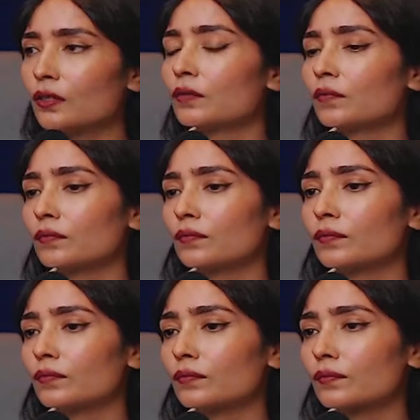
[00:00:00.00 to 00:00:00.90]

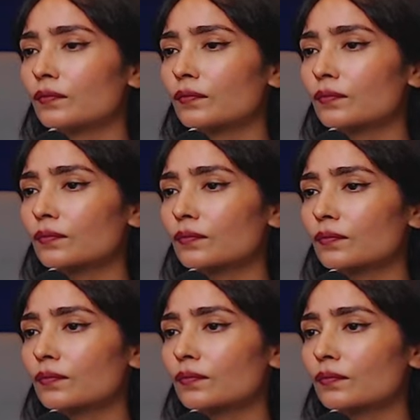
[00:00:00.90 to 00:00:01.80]

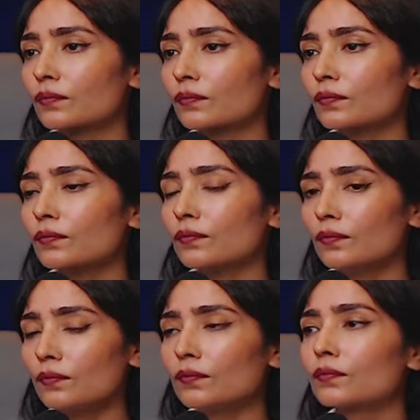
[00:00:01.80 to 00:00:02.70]

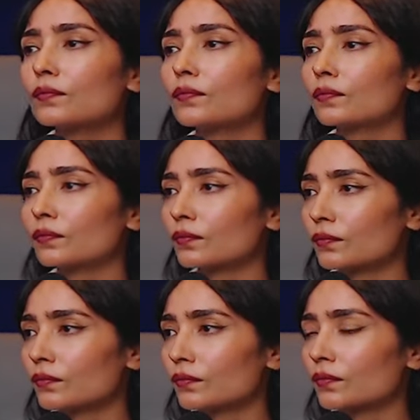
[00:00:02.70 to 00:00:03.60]

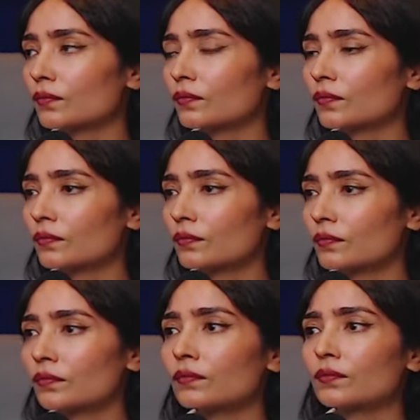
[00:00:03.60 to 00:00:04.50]

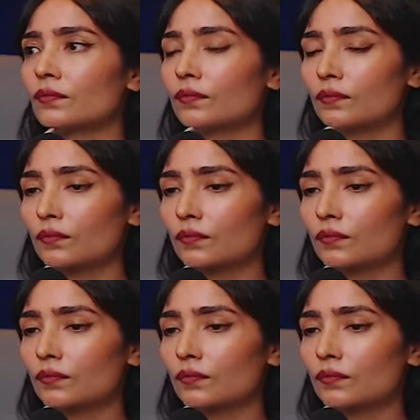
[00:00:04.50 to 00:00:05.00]
The person shown says nothing.